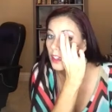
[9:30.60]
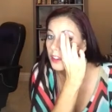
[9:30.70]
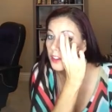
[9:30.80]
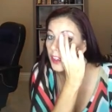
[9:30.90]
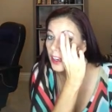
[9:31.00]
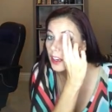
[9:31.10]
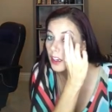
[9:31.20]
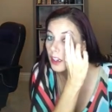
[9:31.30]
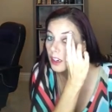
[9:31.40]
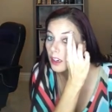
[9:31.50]
under
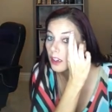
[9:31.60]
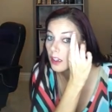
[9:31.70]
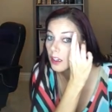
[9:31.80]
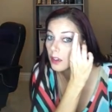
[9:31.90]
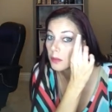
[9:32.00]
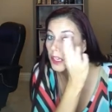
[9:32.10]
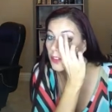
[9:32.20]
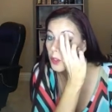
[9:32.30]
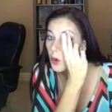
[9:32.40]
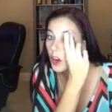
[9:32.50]
there. But
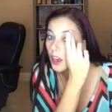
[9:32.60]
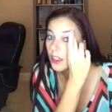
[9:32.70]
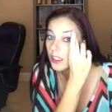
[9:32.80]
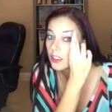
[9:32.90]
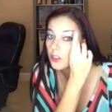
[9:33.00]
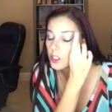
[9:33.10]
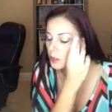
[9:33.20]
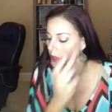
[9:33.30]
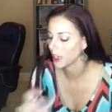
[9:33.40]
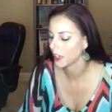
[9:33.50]
if you aren't, you
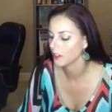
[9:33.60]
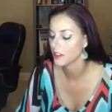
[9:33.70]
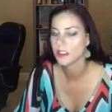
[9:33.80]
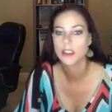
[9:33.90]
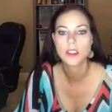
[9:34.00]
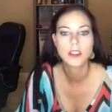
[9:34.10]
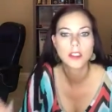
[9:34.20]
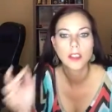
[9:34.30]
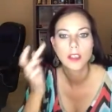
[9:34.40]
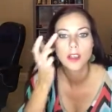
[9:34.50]
should be. And this
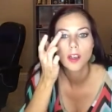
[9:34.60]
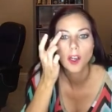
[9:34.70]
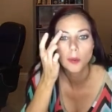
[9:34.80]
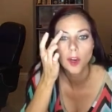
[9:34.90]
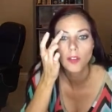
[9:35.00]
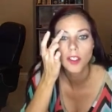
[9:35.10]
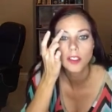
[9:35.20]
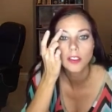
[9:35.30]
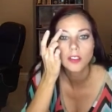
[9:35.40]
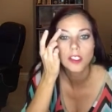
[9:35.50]
is a
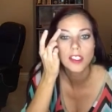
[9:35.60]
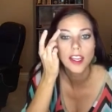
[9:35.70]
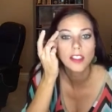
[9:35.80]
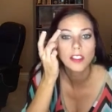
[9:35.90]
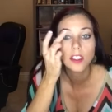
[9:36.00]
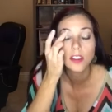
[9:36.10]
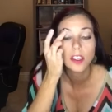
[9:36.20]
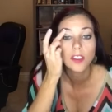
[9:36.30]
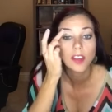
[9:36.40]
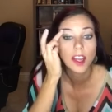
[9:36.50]
perfect little set so you
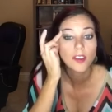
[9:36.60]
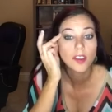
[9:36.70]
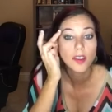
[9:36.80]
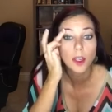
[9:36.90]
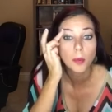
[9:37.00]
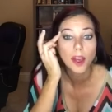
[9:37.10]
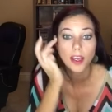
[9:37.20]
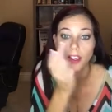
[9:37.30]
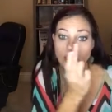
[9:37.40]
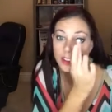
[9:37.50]
don't even have to think
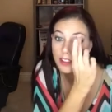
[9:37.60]
about it.